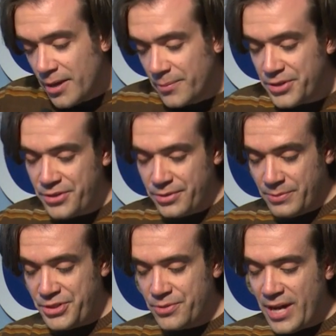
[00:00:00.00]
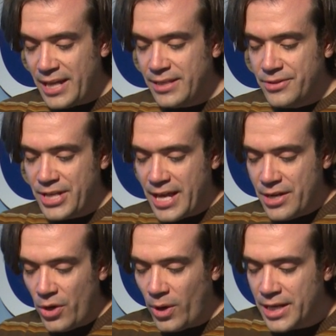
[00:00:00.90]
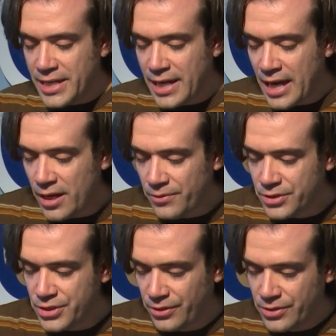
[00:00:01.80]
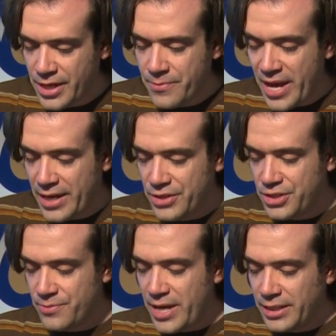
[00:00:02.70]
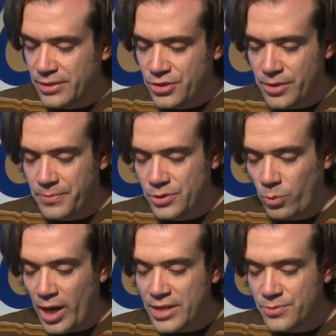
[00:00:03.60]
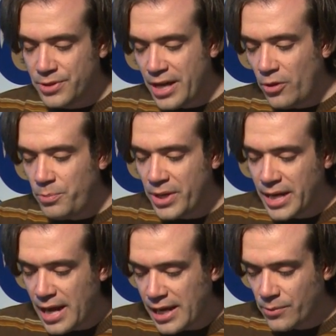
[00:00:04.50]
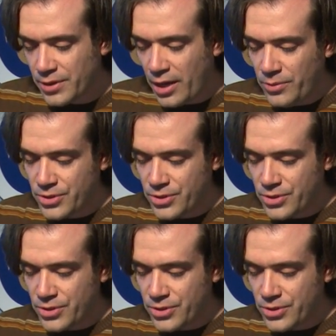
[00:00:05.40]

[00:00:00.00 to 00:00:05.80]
Mr. Matthews had no idea how the children had managed to make the trip twice without paying and without